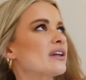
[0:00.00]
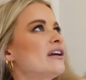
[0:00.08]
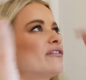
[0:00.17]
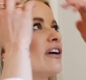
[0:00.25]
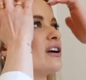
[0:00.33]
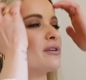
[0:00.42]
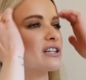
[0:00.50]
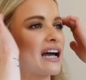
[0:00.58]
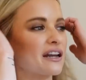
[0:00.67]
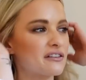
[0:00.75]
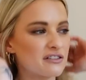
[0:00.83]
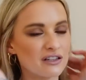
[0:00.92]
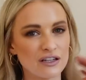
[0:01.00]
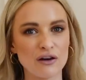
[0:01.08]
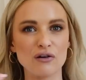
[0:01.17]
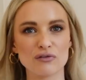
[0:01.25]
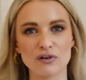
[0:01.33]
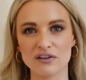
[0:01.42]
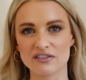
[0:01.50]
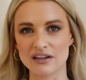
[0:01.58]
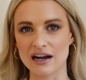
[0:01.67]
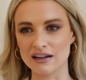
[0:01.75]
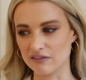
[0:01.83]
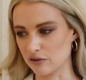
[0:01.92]
it very much adds to the overall
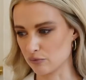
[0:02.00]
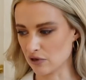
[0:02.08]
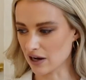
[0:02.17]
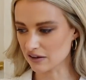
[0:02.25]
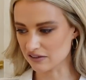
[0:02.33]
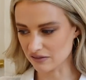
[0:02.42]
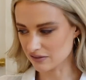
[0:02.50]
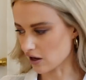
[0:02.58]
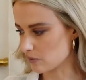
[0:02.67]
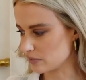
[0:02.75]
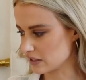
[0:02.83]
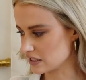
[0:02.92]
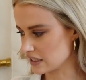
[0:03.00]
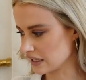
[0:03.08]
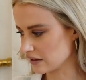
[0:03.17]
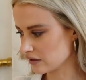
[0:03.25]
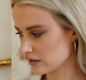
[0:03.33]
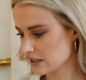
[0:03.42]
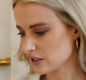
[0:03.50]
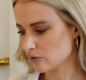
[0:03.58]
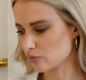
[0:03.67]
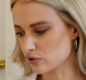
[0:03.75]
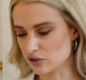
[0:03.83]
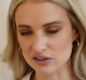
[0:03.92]
style of the brass, so it's not a big deal,
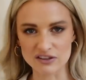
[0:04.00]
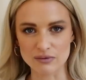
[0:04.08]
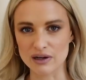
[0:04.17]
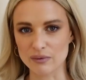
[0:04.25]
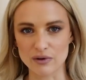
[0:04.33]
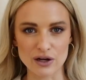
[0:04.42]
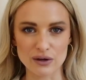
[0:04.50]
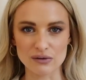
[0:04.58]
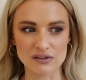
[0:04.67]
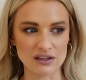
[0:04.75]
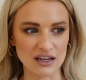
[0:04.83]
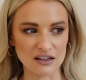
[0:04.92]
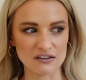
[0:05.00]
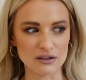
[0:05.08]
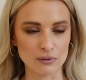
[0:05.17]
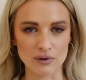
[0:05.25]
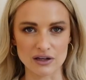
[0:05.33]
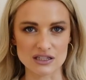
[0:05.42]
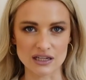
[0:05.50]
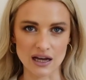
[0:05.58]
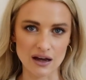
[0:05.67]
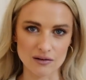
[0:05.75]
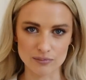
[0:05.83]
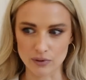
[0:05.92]
but just so anyone knows in case they wanted to
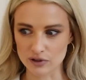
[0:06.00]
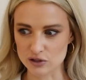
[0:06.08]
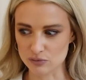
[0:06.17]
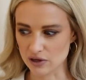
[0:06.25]
get polished